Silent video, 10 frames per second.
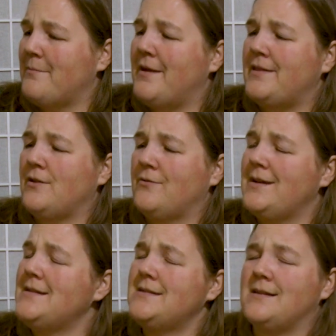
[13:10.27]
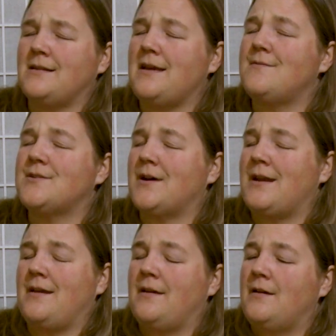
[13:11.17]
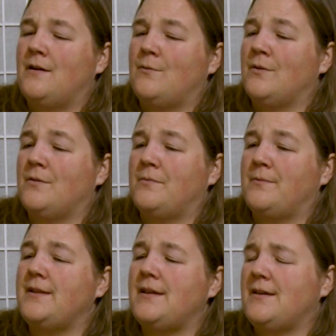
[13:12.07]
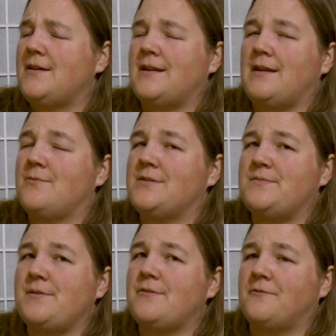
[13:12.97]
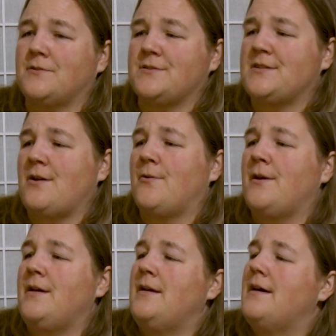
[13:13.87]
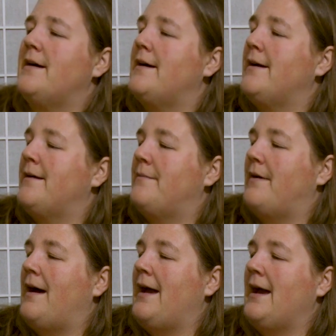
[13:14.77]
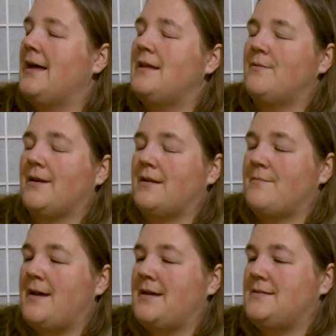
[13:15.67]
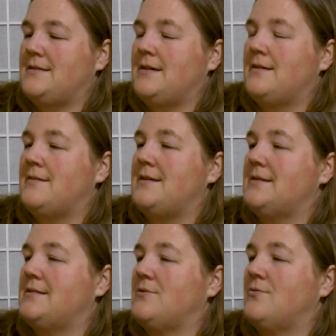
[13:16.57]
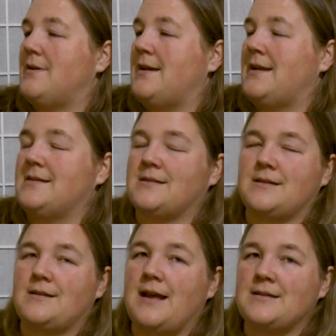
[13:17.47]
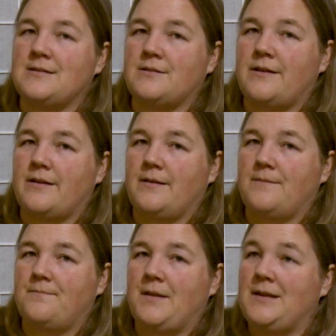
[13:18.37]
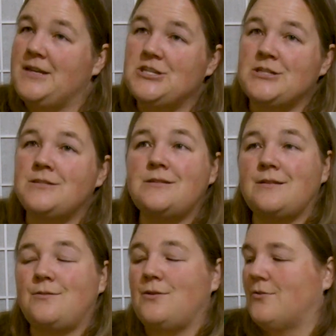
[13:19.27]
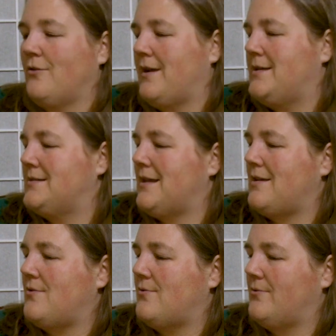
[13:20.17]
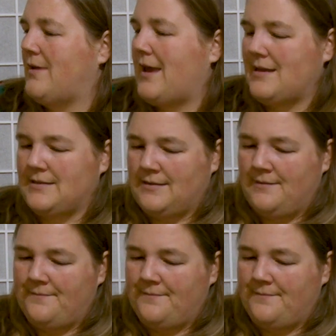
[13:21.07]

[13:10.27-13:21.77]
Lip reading: But the greens, the leaves on it were really good, and it was beautiful. So I highly recommend this green as an addition to your greens that you eat.